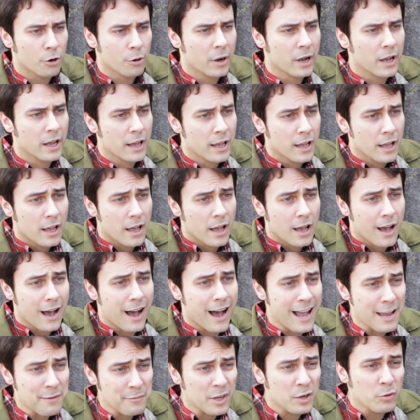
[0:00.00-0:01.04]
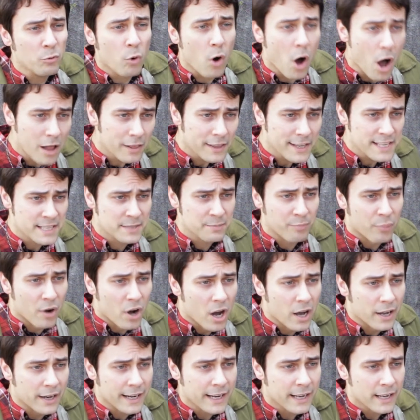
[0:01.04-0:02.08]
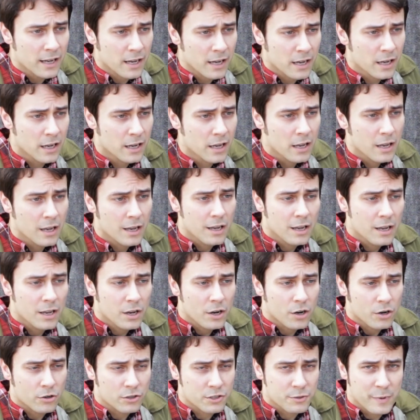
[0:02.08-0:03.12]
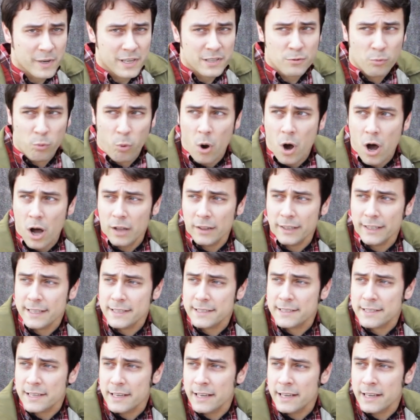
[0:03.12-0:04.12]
happened between October 2018 and